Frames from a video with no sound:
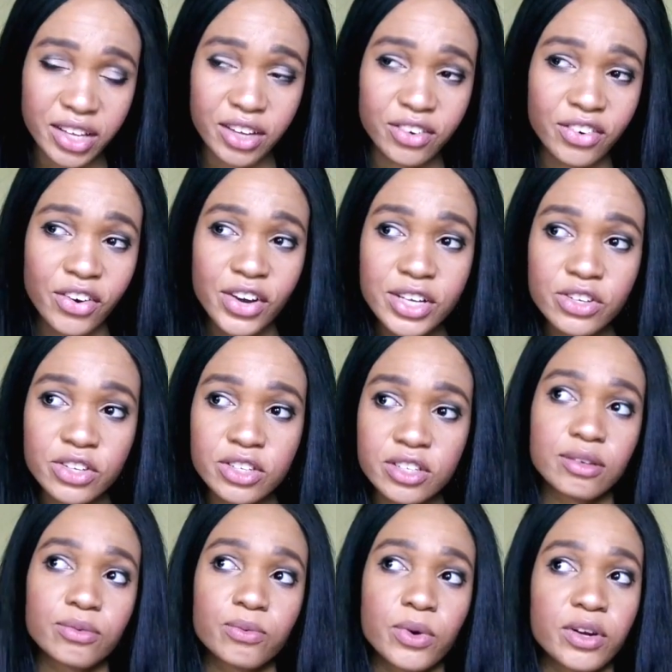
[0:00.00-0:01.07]
Like, Croatia's
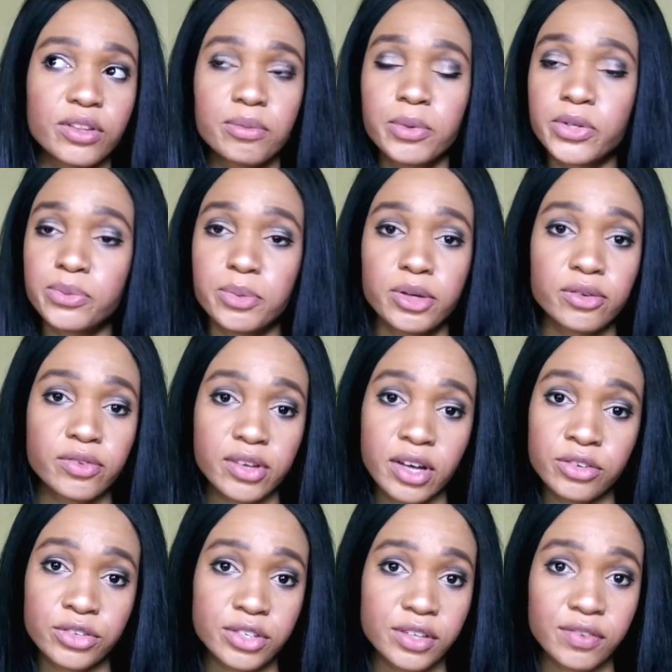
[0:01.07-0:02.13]
one of the most beautiful
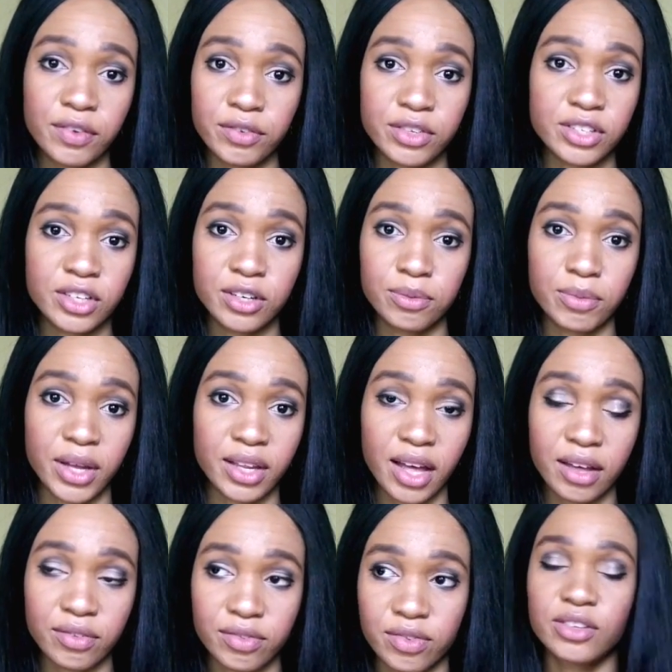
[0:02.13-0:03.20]
countries I've ever seen in my life.